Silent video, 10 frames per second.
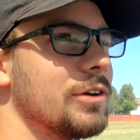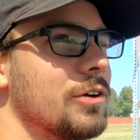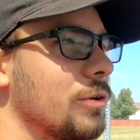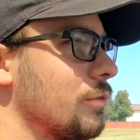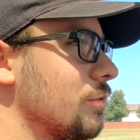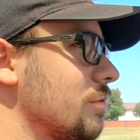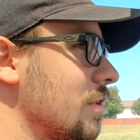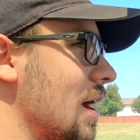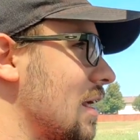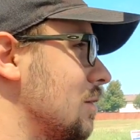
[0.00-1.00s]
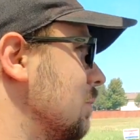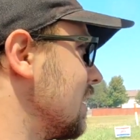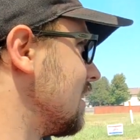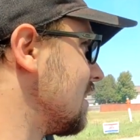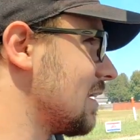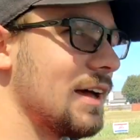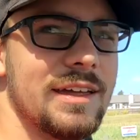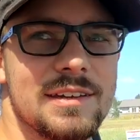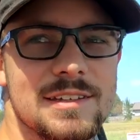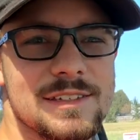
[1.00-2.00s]
incredibly
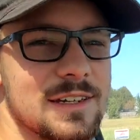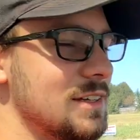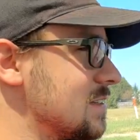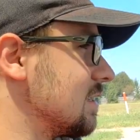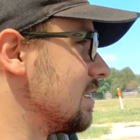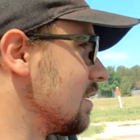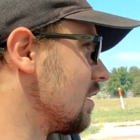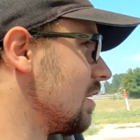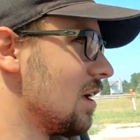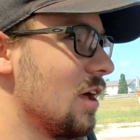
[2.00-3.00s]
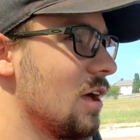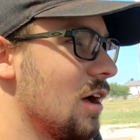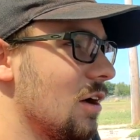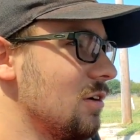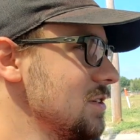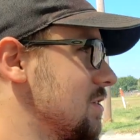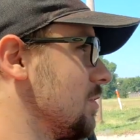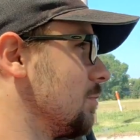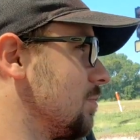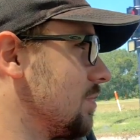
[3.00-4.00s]
90s it is in here.
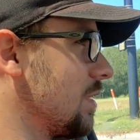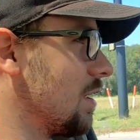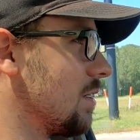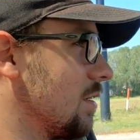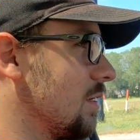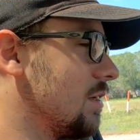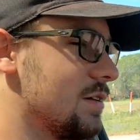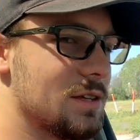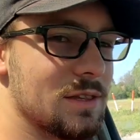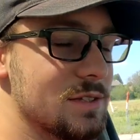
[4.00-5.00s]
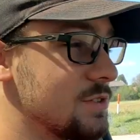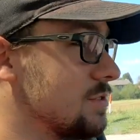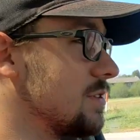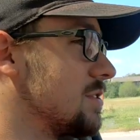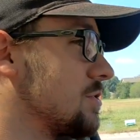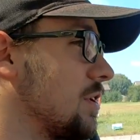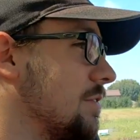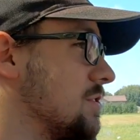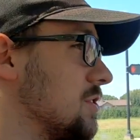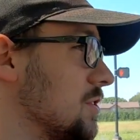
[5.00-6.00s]
Also, this
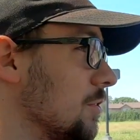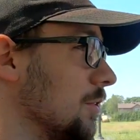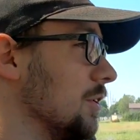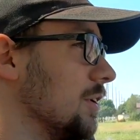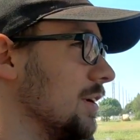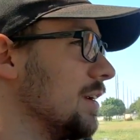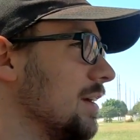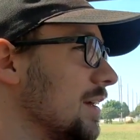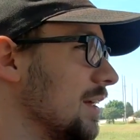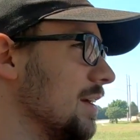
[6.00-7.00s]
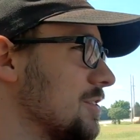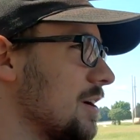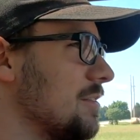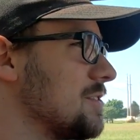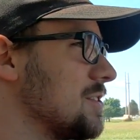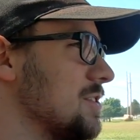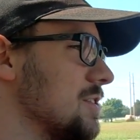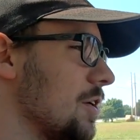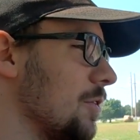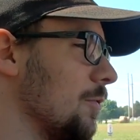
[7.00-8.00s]
drives so good. It drives so